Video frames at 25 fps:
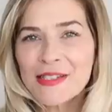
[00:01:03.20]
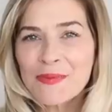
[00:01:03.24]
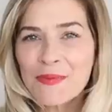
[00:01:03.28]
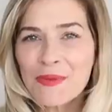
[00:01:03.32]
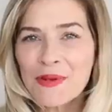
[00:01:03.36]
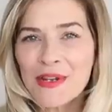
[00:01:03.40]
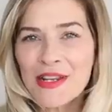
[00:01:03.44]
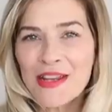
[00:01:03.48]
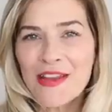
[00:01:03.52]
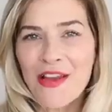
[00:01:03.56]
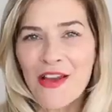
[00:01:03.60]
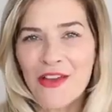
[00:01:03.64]
a
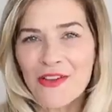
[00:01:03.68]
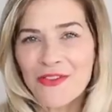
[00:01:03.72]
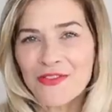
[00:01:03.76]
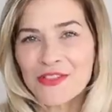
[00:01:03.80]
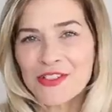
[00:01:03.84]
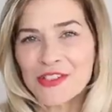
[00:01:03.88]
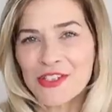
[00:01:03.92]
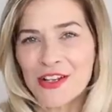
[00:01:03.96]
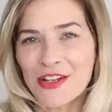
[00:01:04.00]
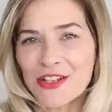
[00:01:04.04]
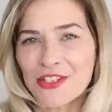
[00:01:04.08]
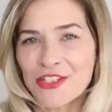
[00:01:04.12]
pretty
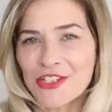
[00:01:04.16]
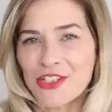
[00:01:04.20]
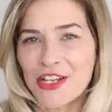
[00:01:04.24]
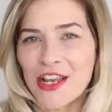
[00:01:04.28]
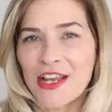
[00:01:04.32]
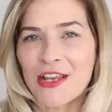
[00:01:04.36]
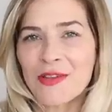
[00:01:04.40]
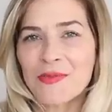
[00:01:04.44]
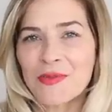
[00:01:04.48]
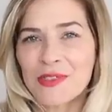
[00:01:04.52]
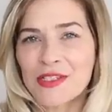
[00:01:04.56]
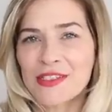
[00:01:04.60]
oversized
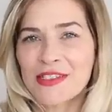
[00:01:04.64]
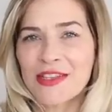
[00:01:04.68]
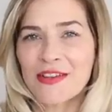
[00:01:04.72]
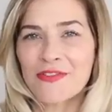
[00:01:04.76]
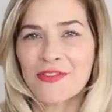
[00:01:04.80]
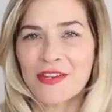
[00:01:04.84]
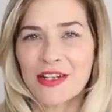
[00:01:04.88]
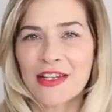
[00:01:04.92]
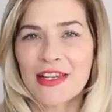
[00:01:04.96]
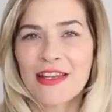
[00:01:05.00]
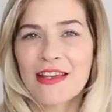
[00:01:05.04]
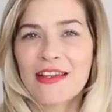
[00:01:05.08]
shape, there's
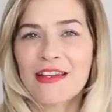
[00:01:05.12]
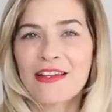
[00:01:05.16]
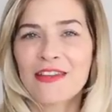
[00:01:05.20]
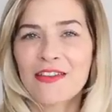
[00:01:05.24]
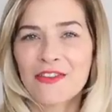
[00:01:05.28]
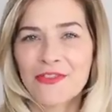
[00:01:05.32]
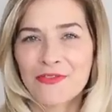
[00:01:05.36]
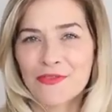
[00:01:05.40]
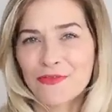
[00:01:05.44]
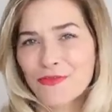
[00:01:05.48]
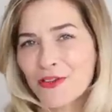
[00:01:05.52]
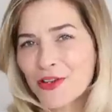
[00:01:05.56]
definitely
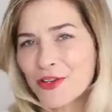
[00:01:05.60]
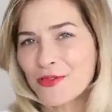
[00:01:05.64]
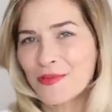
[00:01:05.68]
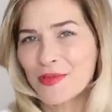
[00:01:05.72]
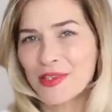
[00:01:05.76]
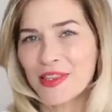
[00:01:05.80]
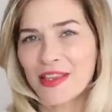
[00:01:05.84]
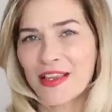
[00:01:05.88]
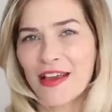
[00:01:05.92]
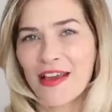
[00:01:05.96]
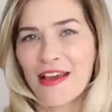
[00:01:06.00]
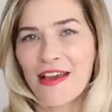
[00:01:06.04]
enough room
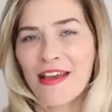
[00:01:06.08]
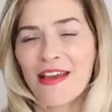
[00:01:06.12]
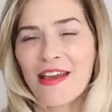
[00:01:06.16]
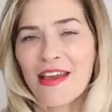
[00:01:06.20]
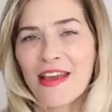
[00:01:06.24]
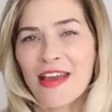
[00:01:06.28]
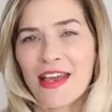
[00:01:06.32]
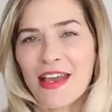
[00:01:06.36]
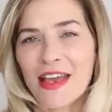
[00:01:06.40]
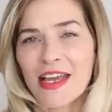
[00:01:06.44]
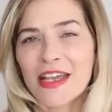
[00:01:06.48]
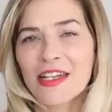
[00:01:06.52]
in there,
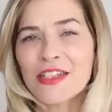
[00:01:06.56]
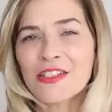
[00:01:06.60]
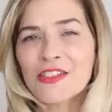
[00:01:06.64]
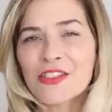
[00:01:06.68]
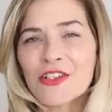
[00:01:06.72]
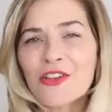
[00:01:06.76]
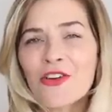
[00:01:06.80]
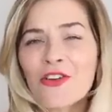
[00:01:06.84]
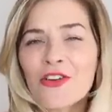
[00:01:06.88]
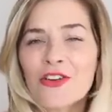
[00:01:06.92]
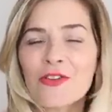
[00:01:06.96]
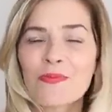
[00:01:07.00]
and it's
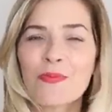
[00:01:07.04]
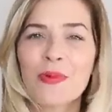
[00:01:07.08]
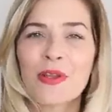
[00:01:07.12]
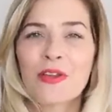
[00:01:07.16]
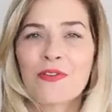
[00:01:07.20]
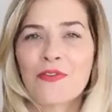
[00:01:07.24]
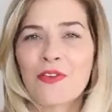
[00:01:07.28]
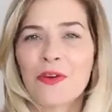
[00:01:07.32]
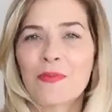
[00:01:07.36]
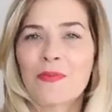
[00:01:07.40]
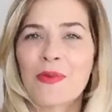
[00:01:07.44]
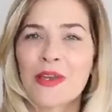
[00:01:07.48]
got a bit
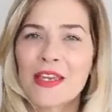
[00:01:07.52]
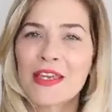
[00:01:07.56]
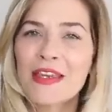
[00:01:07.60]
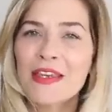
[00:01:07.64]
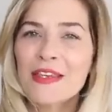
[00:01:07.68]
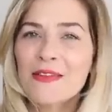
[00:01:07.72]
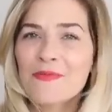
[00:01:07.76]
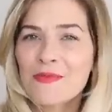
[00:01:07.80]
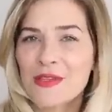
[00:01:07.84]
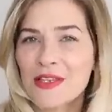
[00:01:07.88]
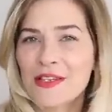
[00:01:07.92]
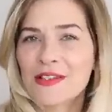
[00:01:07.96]
of a
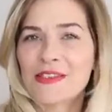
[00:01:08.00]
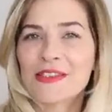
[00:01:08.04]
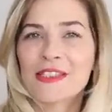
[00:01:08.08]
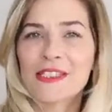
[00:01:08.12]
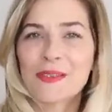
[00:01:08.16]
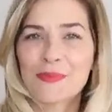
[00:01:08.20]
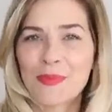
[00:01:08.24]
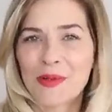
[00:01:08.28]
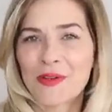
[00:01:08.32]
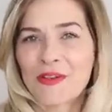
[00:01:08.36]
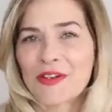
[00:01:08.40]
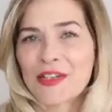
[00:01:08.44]
bohemian
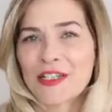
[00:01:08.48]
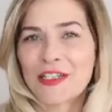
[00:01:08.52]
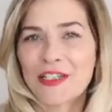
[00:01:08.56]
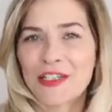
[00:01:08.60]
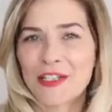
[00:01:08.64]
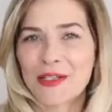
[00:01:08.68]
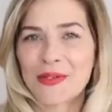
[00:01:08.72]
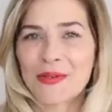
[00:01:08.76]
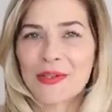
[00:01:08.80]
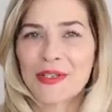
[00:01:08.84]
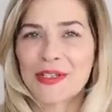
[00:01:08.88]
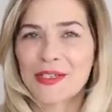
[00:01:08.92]
spirit
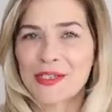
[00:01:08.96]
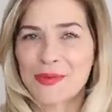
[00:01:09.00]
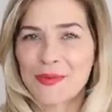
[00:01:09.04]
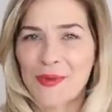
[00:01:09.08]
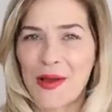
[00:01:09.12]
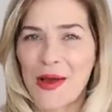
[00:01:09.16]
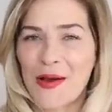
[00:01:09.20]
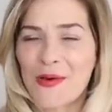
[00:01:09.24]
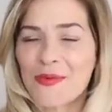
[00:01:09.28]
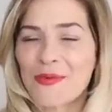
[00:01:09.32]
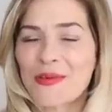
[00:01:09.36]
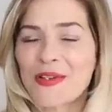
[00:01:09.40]
to it as
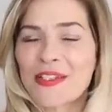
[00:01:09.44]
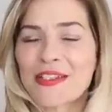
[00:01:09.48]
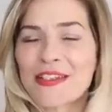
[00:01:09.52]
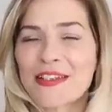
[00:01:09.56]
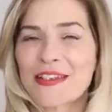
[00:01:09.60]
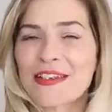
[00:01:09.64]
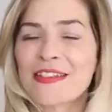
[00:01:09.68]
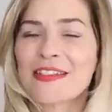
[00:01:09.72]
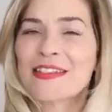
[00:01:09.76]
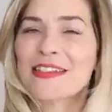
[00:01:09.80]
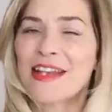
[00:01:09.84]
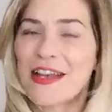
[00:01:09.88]
well, which
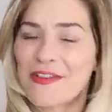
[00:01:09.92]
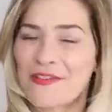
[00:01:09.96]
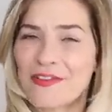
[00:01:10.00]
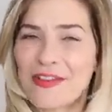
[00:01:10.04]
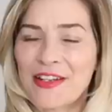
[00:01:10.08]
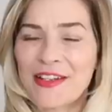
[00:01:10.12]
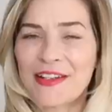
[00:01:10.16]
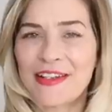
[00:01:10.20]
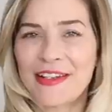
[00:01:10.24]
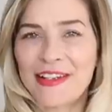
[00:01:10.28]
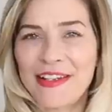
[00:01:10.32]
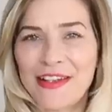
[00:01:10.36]
I
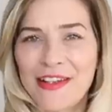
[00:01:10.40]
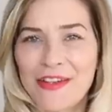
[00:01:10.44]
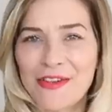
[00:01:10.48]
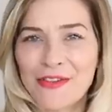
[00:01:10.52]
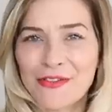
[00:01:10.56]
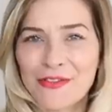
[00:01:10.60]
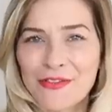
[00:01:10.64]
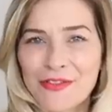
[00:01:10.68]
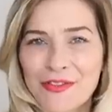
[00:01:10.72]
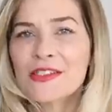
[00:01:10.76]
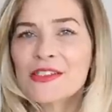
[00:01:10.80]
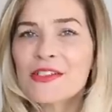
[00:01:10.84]
definitely
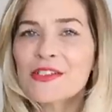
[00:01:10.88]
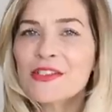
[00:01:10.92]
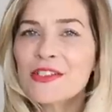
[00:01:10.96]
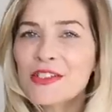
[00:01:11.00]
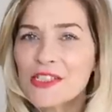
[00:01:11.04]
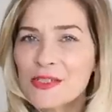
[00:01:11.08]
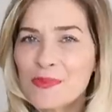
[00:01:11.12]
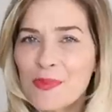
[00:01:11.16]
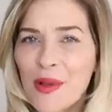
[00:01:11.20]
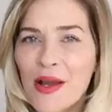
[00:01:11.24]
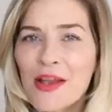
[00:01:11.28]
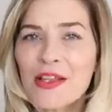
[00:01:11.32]
love. So
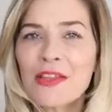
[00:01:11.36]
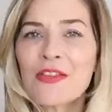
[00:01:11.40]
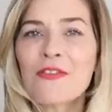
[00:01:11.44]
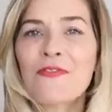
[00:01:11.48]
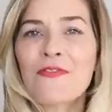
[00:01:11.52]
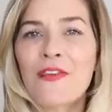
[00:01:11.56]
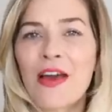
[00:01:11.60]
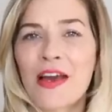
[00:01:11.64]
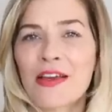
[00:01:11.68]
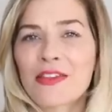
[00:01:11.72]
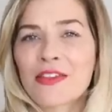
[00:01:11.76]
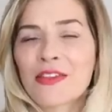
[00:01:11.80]
despite the
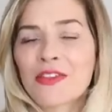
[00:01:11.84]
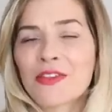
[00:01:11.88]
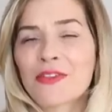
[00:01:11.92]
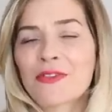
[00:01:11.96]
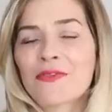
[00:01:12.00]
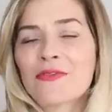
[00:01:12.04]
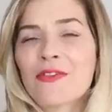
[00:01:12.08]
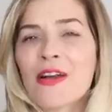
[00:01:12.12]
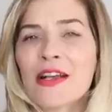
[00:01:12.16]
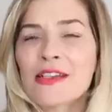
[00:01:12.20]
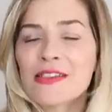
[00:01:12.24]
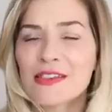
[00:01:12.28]
fact that the
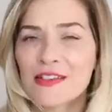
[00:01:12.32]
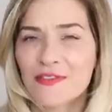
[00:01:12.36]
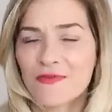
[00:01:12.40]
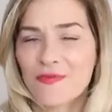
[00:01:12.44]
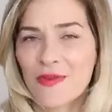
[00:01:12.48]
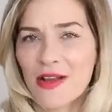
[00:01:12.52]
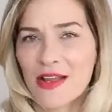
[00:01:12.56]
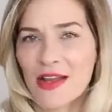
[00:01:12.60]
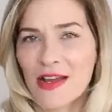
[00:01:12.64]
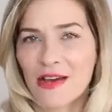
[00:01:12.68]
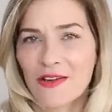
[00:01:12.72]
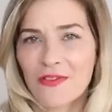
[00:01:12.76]
rest of
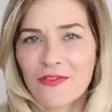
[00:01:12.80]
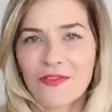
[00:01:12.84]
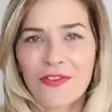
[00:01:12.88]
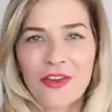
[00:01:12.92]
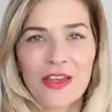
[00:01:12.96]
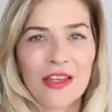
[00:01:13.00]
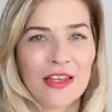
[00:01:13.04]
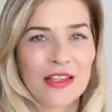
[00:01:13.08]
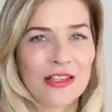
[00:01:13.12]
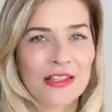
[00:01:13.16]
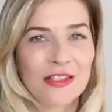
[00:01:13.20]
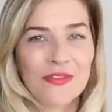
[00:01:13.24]
my
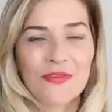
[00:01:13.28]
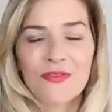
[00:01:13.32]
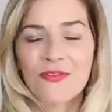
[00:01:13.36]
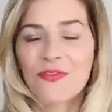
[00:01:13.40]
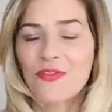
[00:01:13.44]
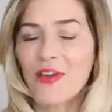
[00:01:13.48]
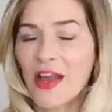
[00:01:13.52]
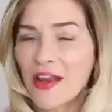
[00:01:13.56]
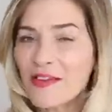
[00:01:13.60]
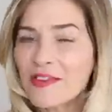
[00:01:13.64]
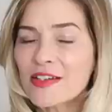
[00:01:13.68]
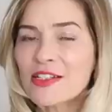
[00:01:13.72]
outfit is
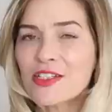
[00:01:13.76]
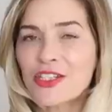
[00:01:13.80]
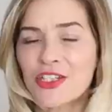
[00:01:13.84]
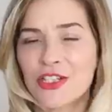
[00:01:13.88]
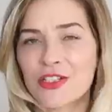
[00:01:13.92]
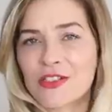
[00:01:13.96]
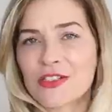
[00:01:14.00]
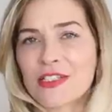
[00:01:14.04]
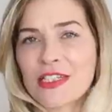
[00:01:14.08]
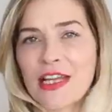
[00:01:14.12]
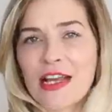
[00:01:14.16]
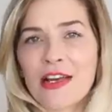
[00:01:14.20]
very
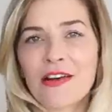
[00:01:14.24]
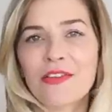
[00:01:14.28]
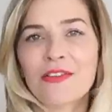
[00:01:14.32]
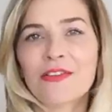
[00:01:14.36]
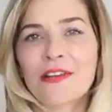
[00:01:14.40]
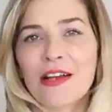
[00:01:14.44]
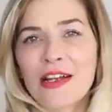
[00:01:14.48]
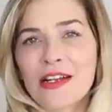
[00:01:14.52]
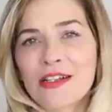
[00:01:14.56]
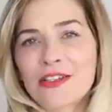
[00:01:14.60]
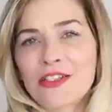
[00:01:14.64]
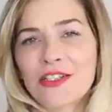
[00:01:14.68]
chilled
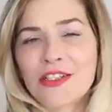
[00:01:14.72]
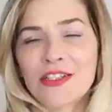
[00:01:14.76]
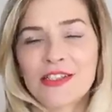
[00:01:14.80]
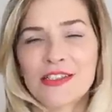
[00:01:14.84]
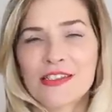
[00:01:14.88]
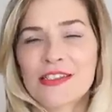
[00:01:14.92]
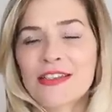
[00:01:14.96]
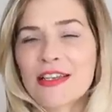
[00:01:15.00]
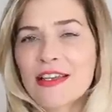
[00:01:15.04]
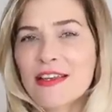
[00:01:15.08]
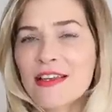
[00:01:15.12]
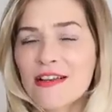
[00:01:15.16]
out, as you can
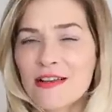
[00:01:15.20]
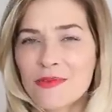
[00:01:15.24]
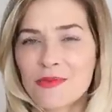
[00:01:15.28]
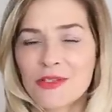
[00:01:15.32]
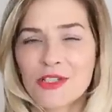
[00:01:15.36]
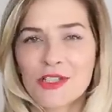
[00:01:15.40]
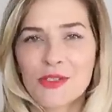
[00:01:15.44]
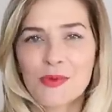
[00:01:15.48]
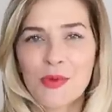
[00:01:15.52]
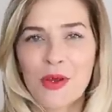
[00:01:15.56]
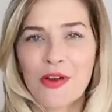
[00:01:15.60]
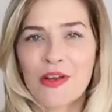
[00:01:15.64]
see, I'm
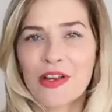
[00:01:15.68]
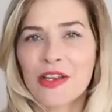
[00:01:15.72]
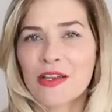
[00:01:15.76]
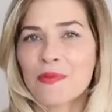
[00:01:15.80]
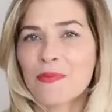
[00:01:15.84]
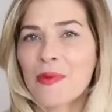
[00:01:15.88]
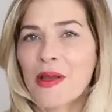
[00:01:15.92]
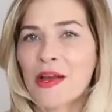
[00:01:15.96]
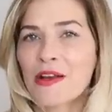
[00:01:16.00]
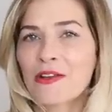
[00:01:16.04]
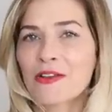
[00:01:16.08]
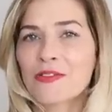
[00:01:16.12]
just wearing a
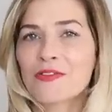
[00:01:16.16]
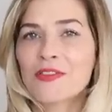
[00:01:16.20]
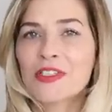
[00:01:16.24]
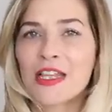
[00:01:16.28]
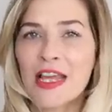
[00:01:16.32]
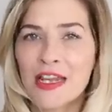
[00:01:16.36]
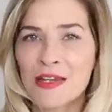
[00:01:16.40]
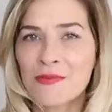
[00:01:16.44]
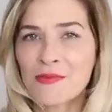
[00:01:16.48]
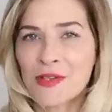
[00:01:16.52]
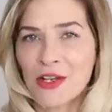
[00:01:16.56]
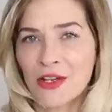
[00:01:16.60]
pair of
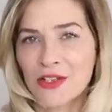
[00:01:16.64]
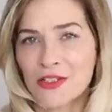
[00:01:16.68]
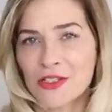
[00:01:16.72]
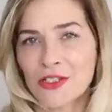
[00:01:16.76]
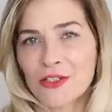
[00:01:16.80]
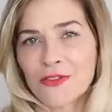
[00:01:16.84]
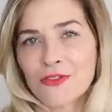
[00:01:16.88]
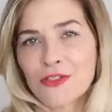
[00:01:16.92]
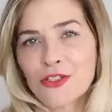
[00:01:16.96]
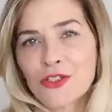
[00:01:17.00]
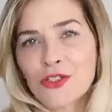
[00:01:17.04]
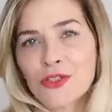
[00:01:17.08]
denim
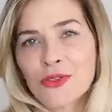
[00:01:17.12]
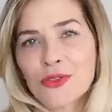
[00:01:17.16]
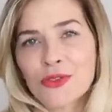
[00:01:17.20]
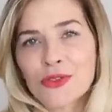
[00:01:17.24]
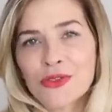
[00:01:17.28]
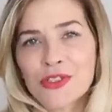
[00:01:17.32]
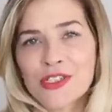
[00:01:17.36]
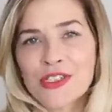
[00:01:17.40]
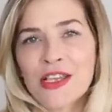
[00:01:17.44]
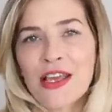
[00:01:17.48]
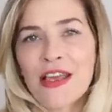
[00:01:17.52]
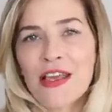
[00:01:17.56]
cut-off
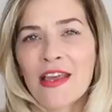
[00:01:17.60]
shorts